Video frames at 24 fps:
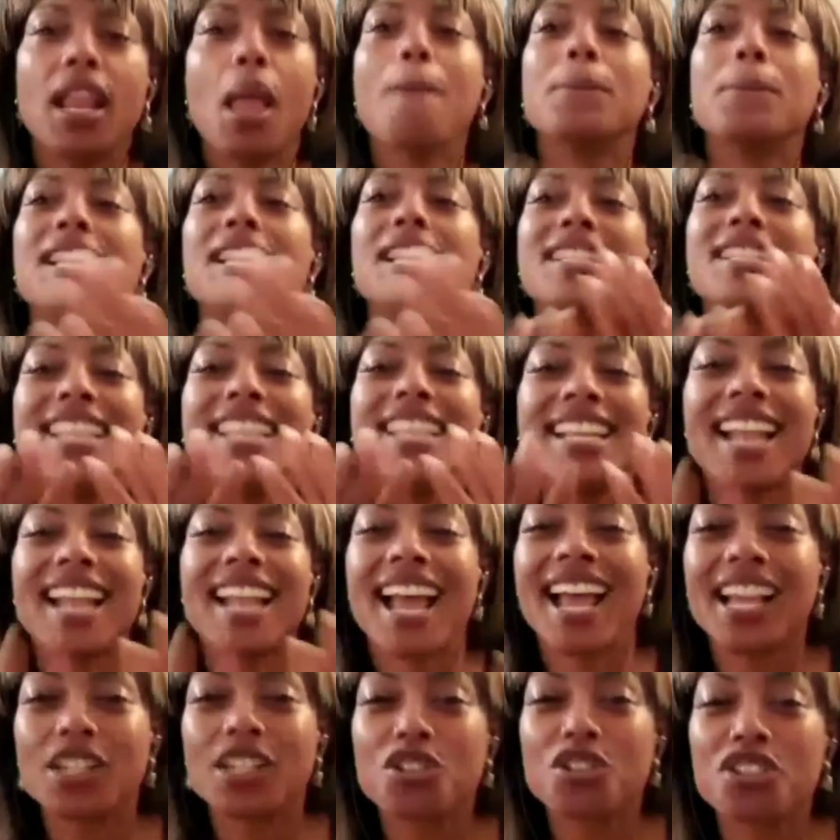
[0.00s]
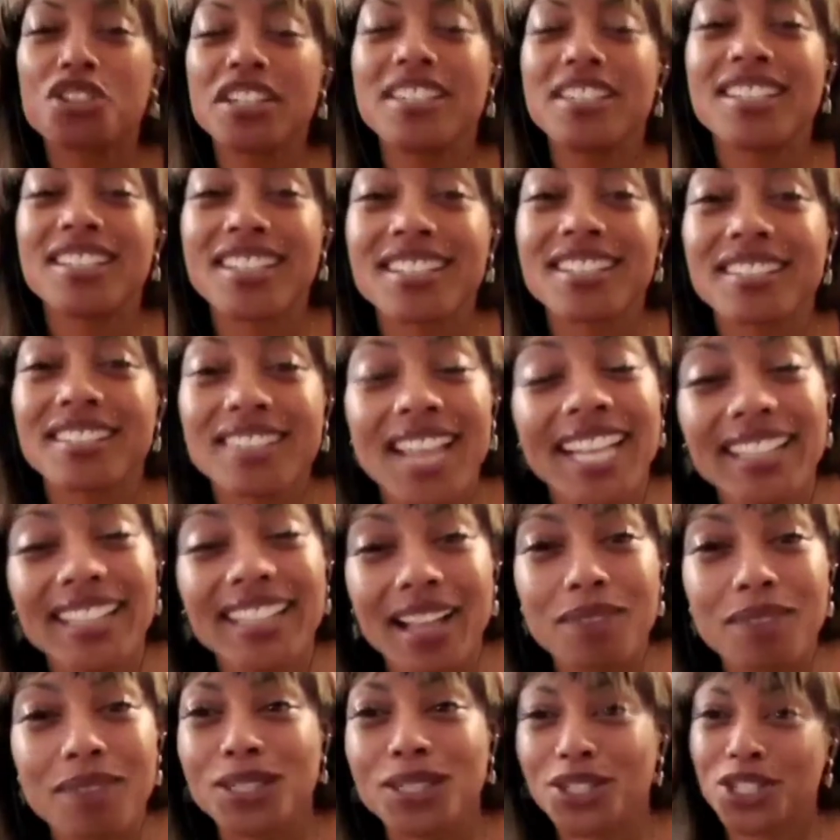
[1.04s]
Because it actually doesn't take
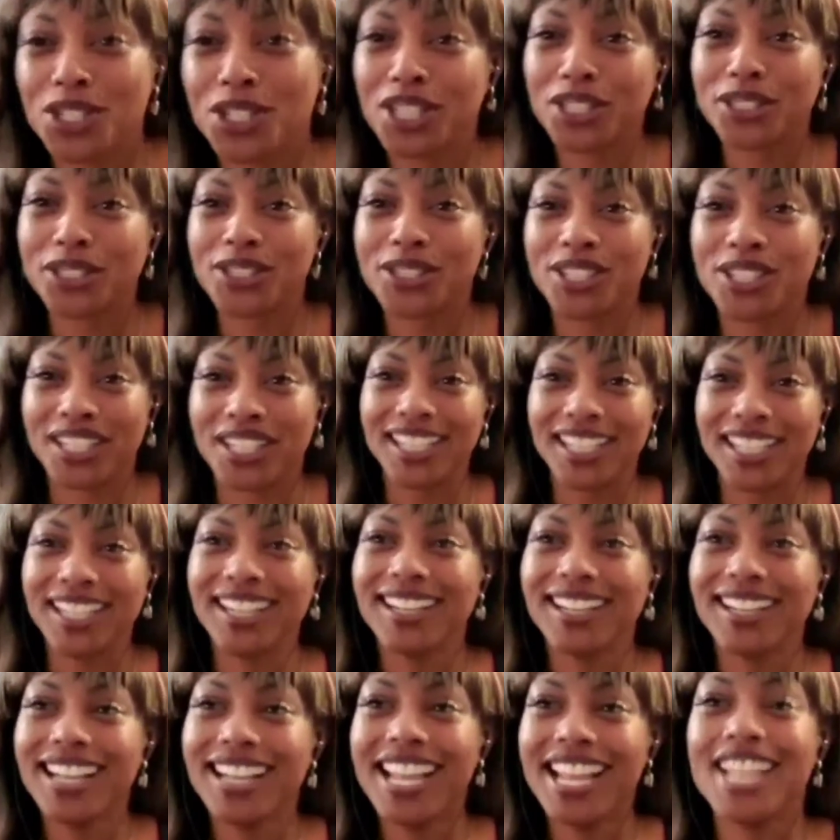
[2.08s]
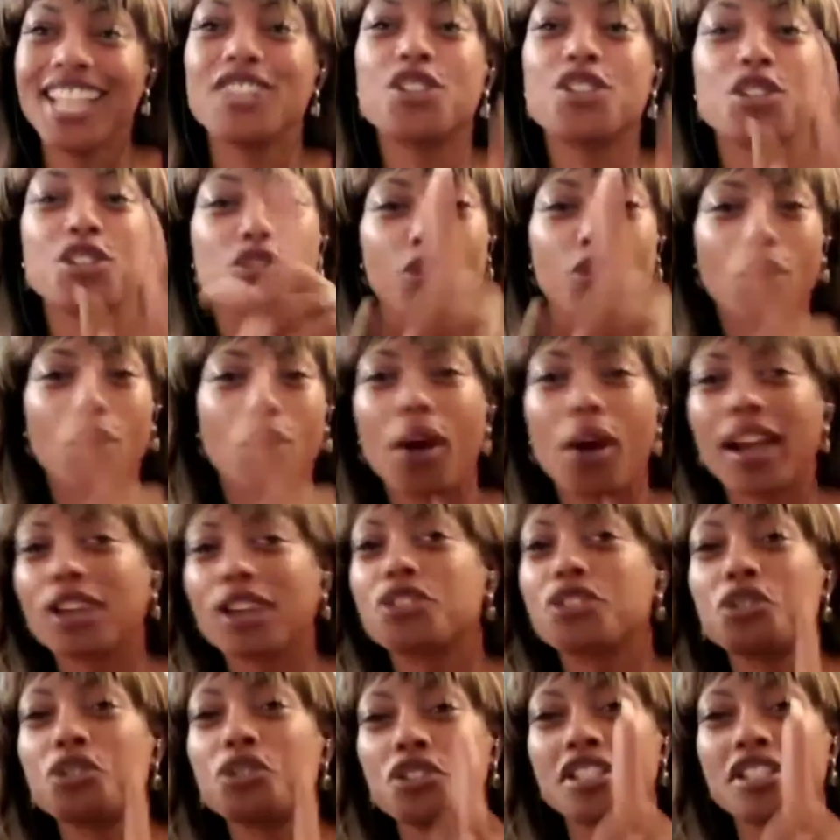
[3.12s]
that much energy. It just
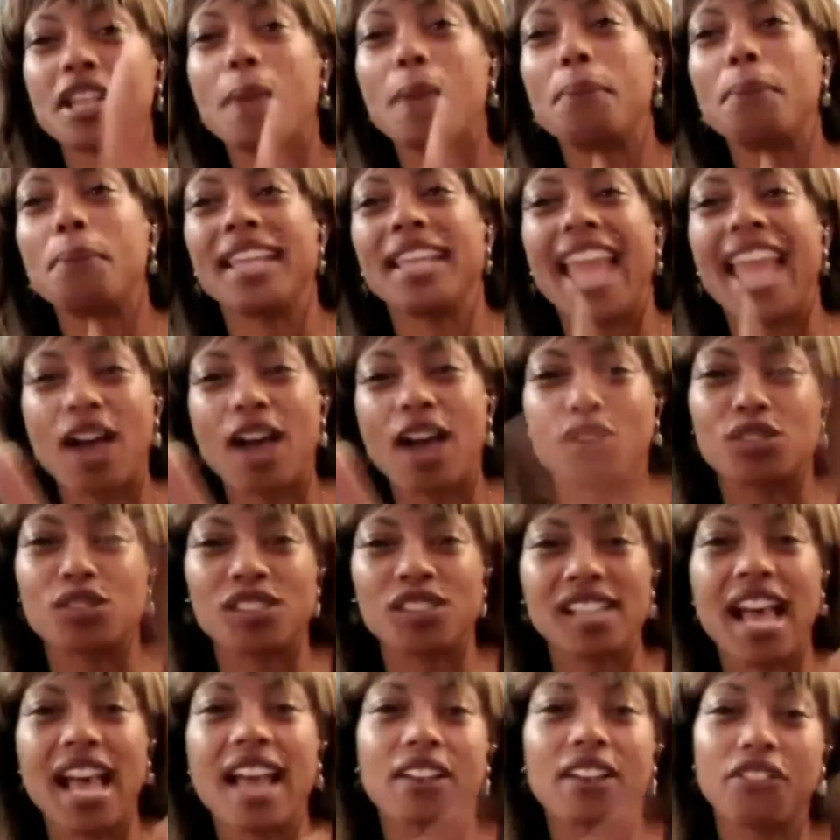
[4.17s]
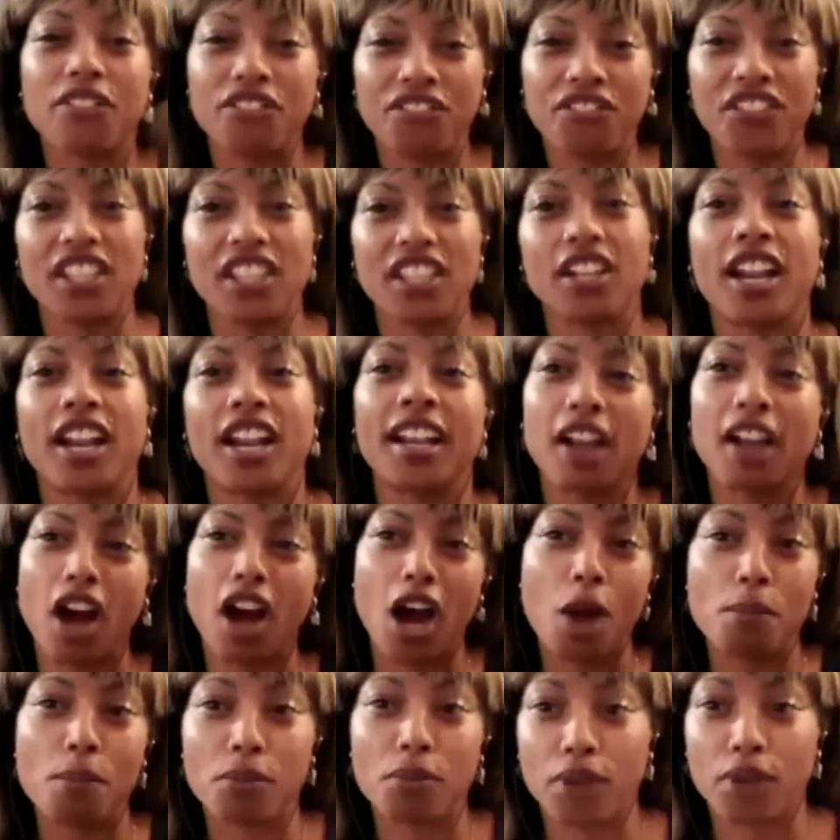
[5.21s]
requires you stepping outside of fear and
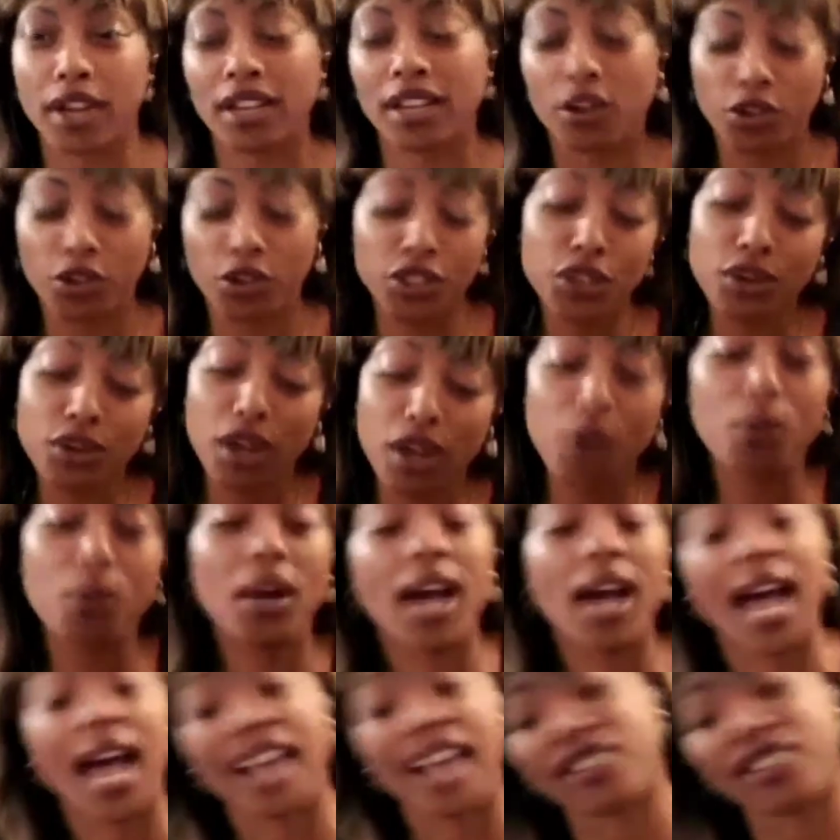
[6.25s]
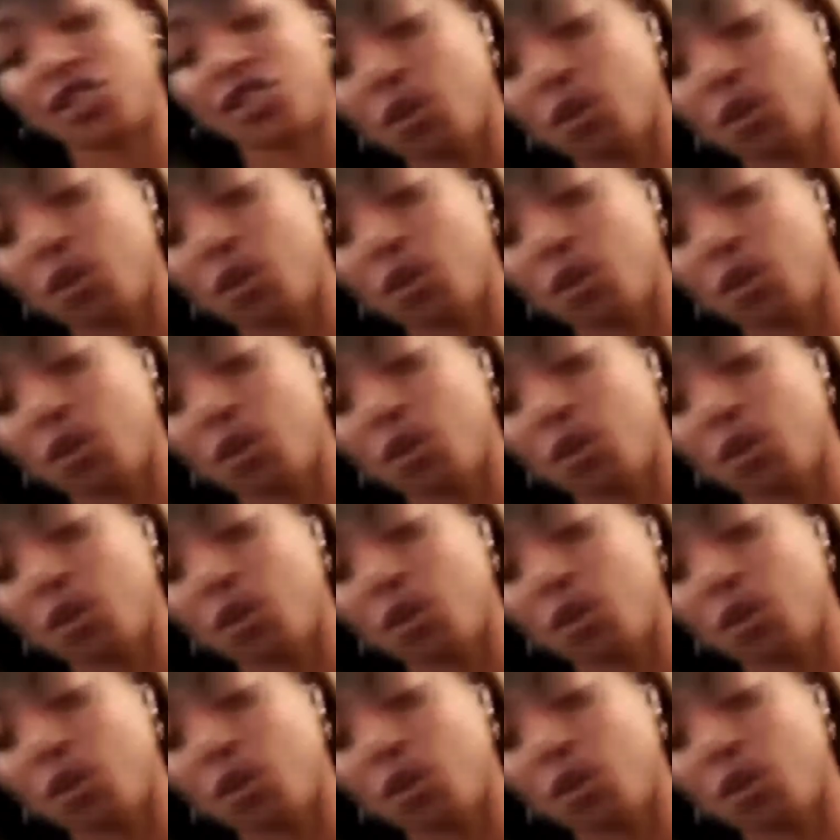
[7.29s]
operating on, you know what? I do